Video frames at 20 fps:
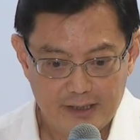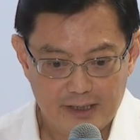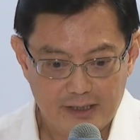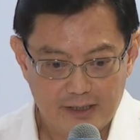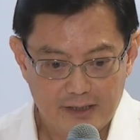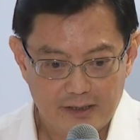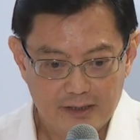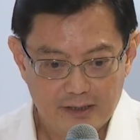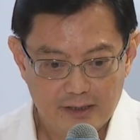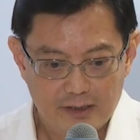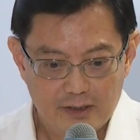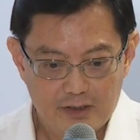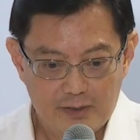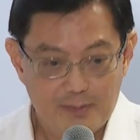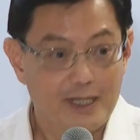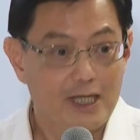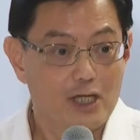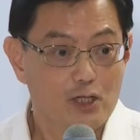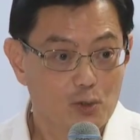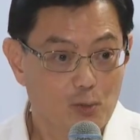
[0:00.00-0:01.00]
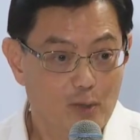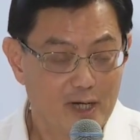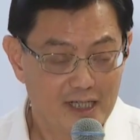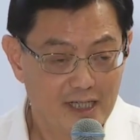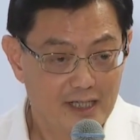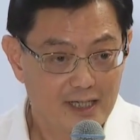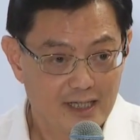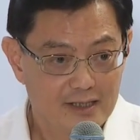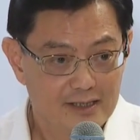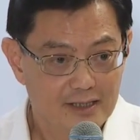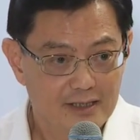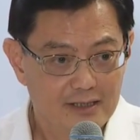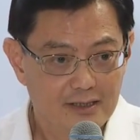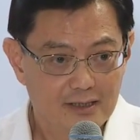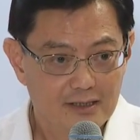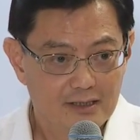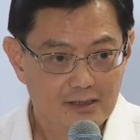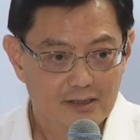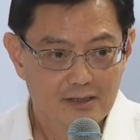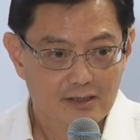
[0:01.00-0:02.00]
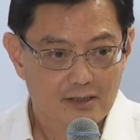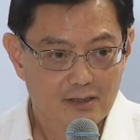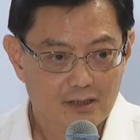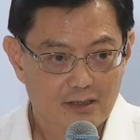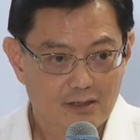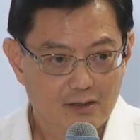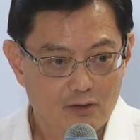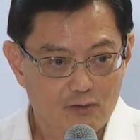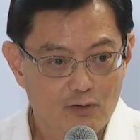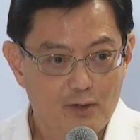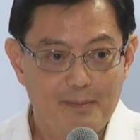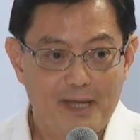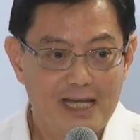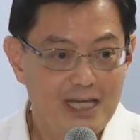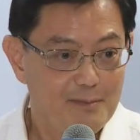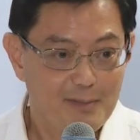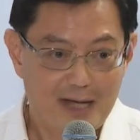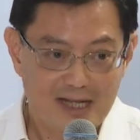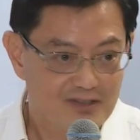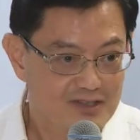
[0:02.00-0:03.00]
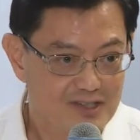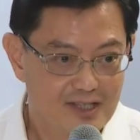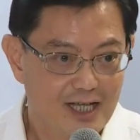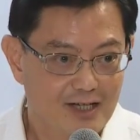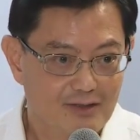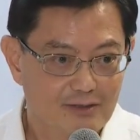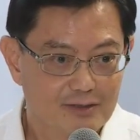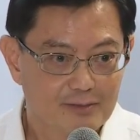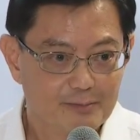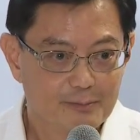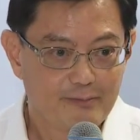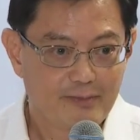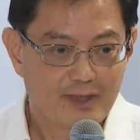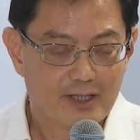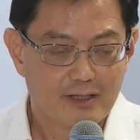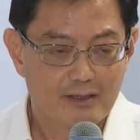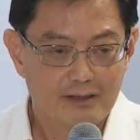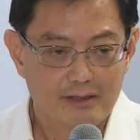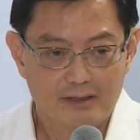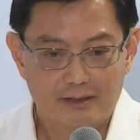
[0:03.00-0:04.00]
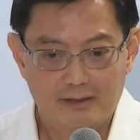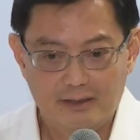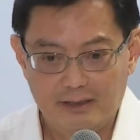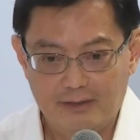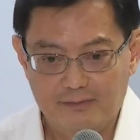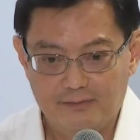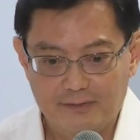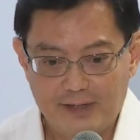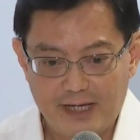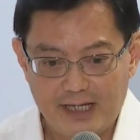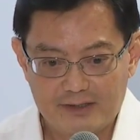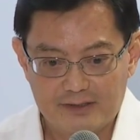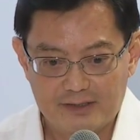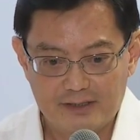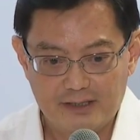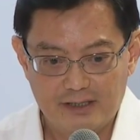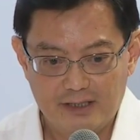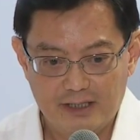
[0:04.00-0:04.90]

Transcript: uh, speaking to one another uh, over many months now. Uh, in fact, uh,